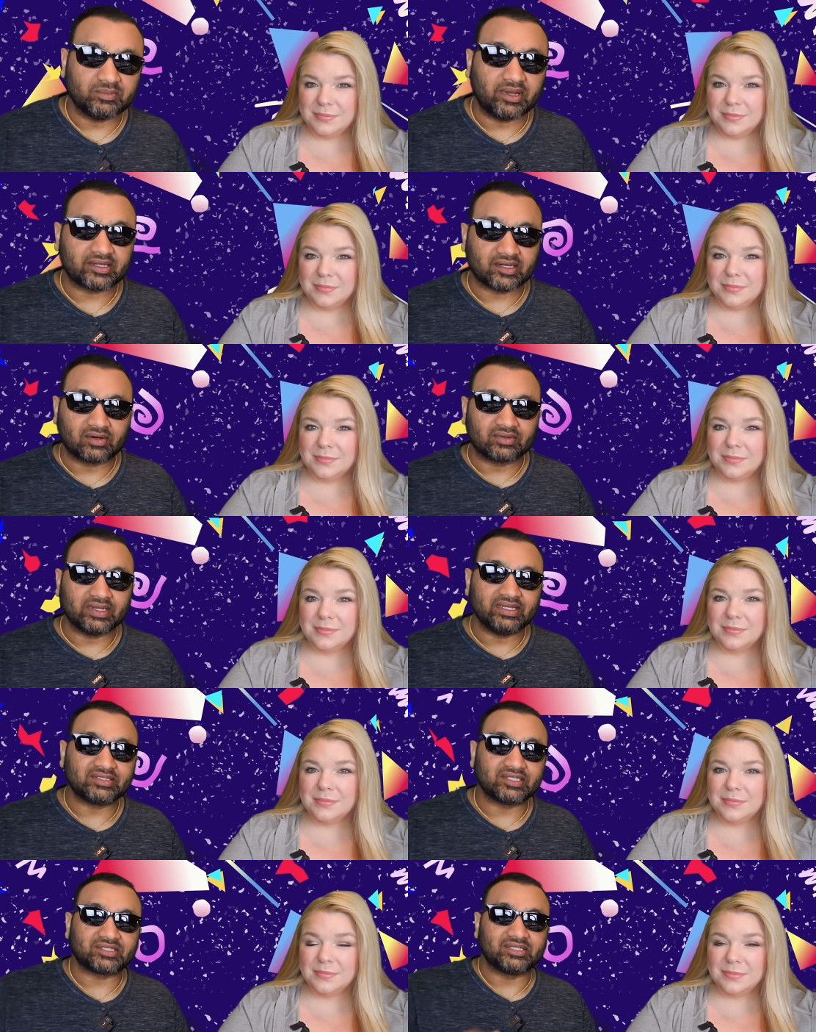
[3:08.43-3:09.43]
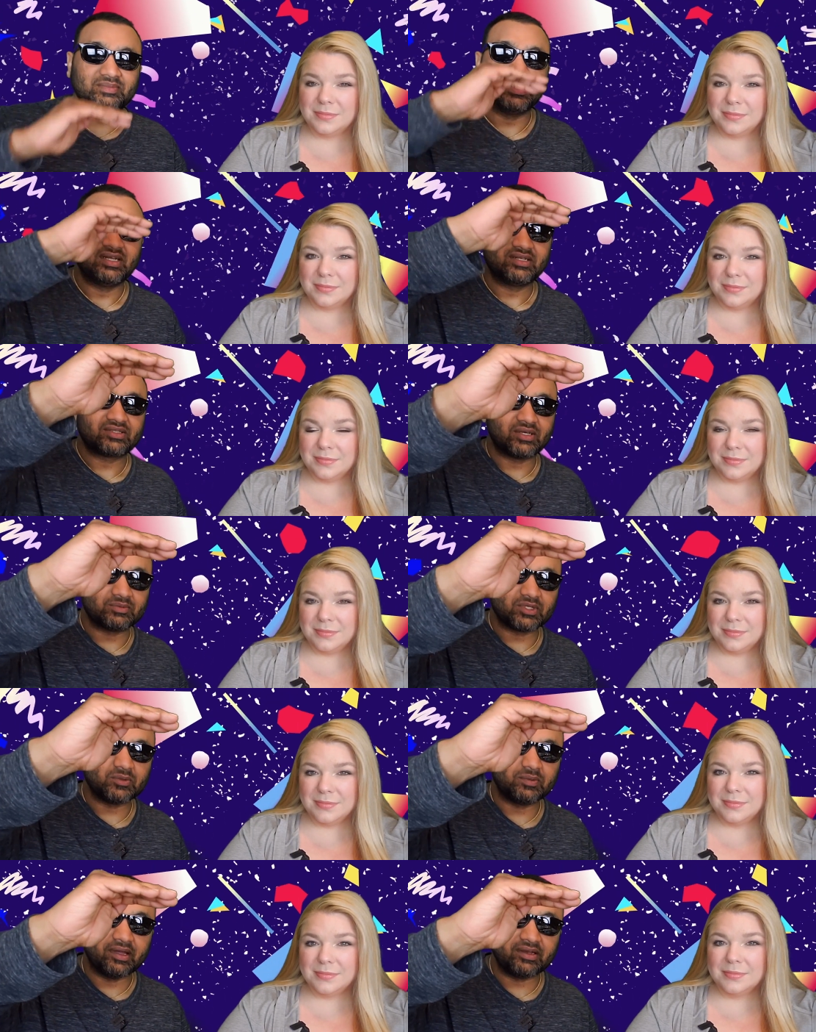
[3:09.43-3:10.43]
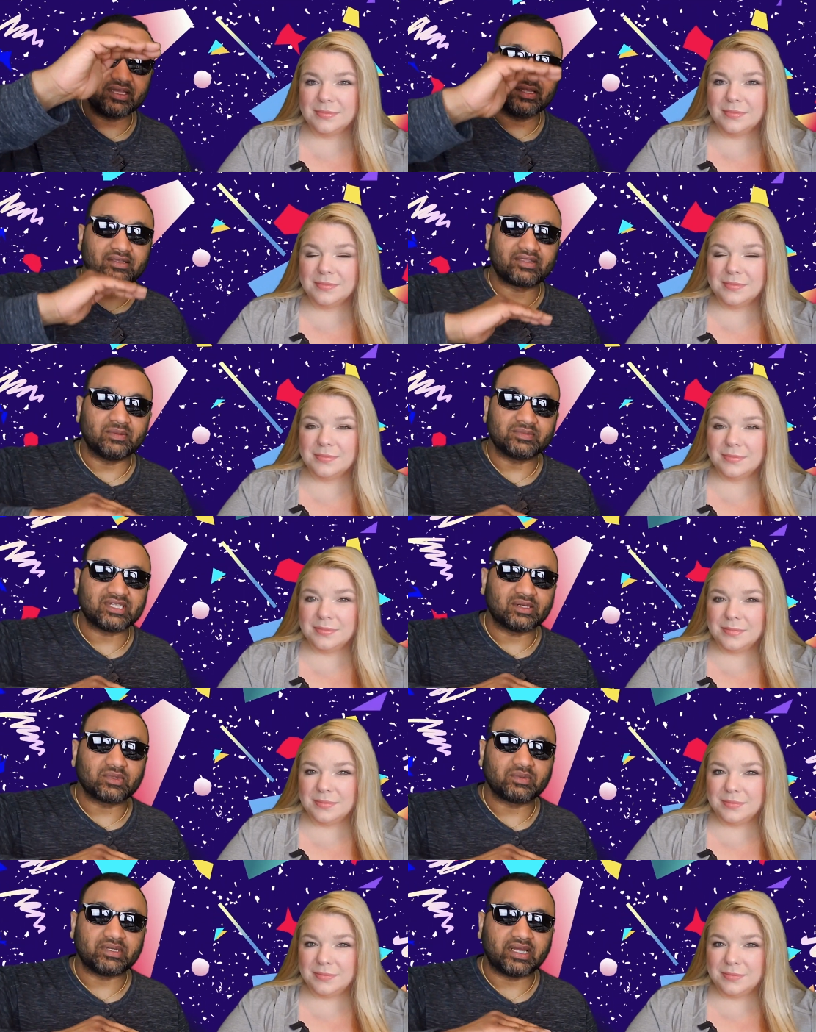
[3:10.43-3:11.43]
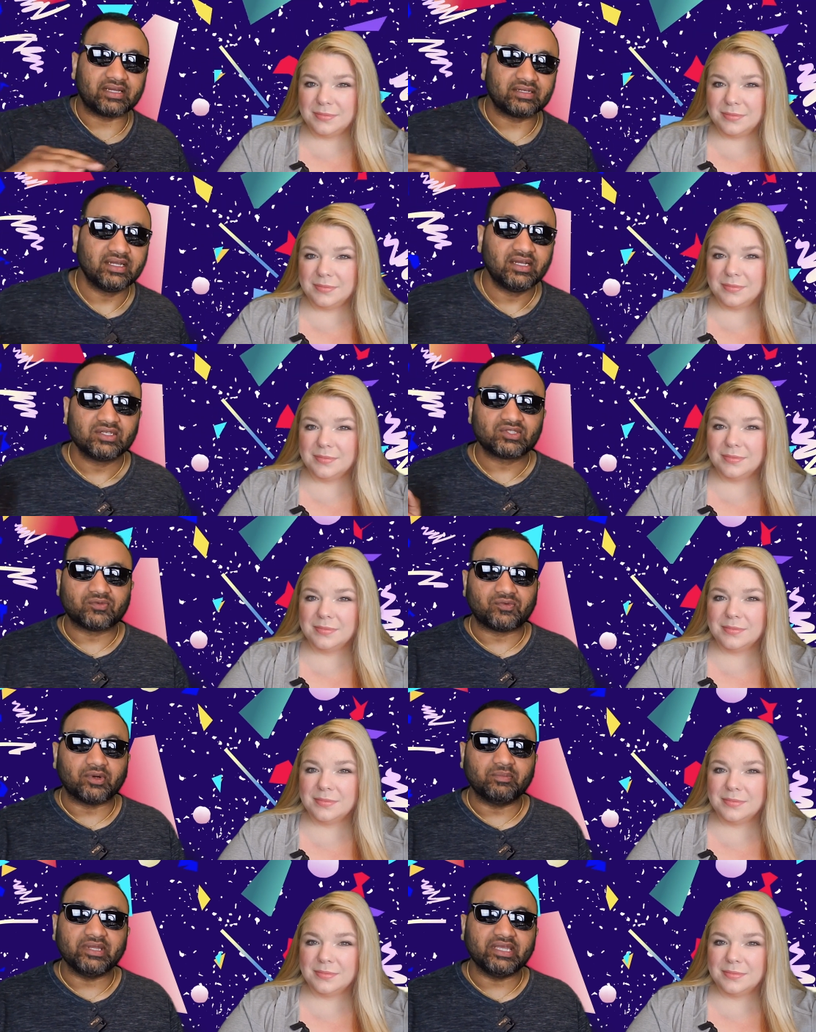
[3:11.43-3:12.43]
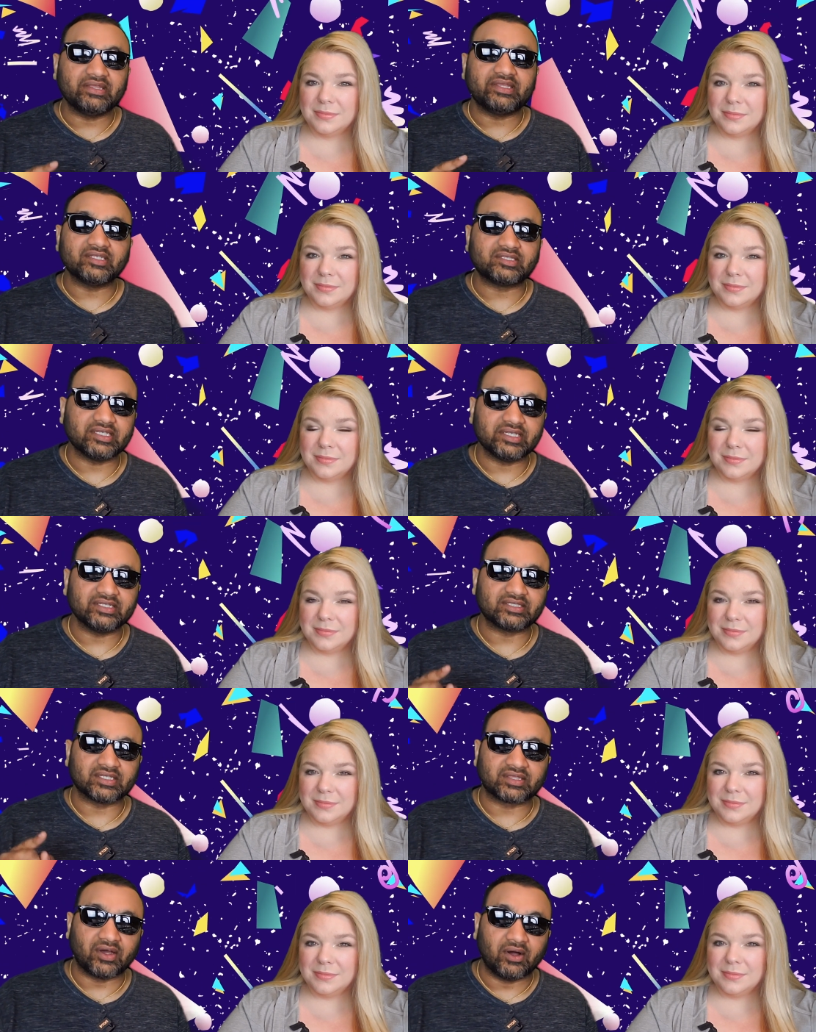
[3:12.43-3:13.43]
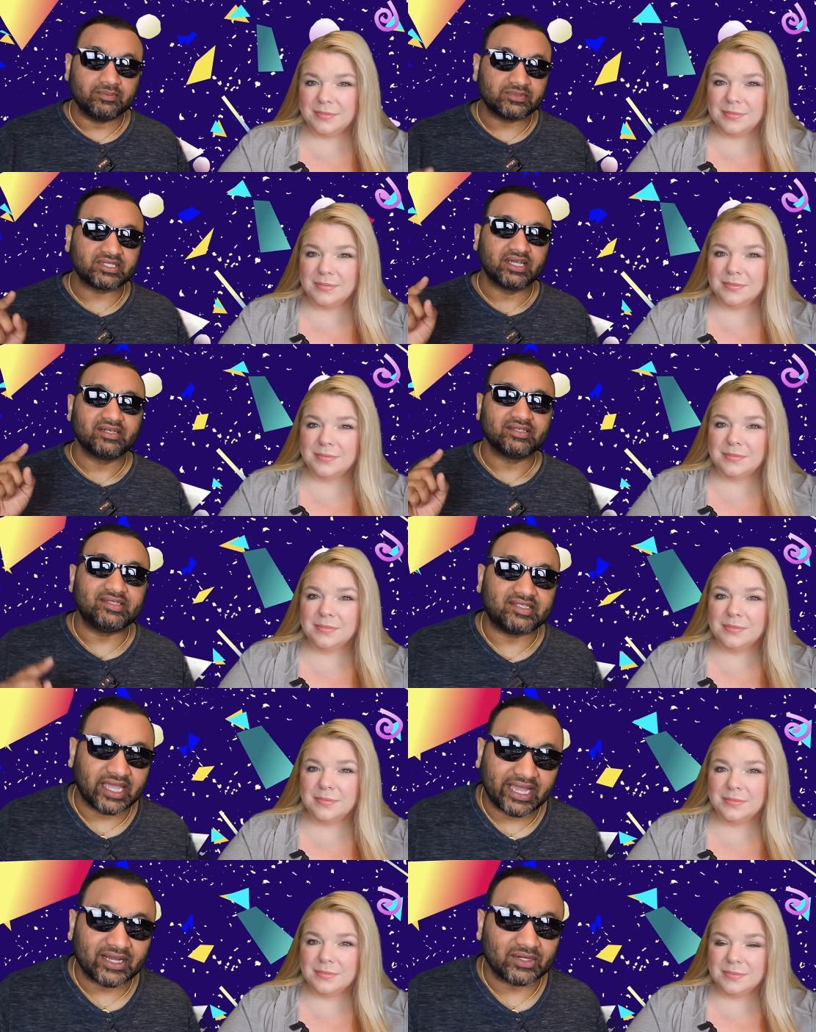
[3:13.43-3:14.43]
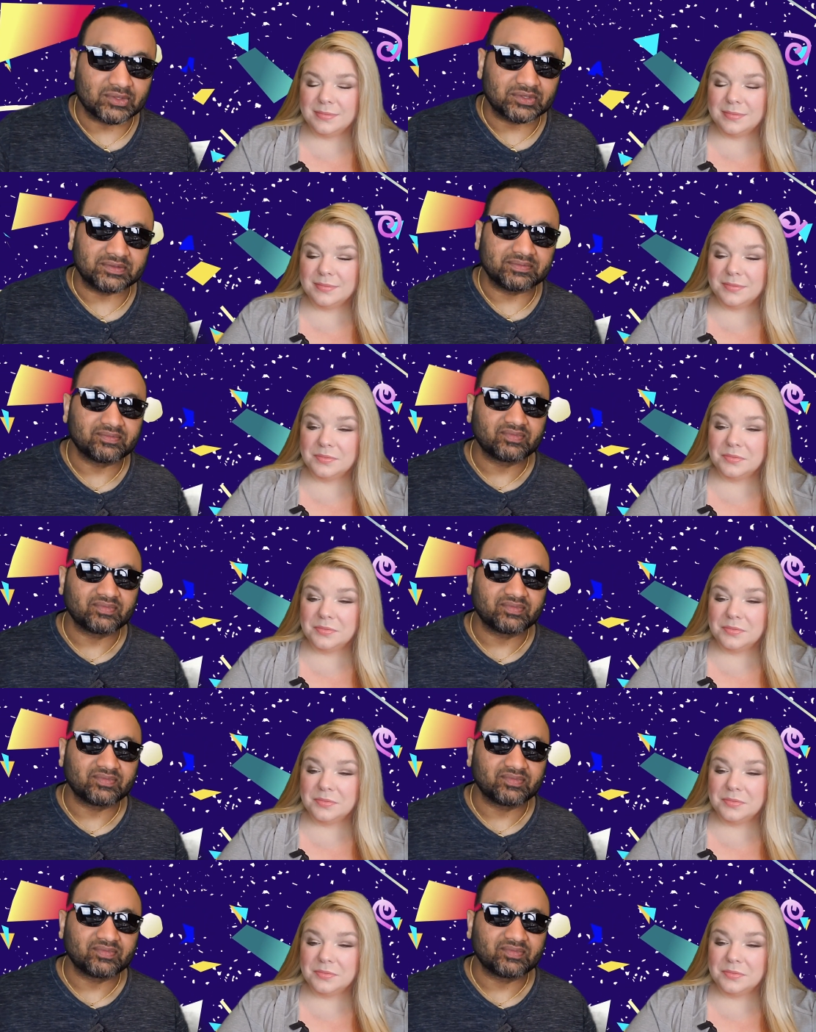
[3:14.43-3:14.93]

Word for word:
Speaker 1: back. Our rating system. Thumbs up we buy it again, thumbs down we would not. So for me, this is a thumbs down.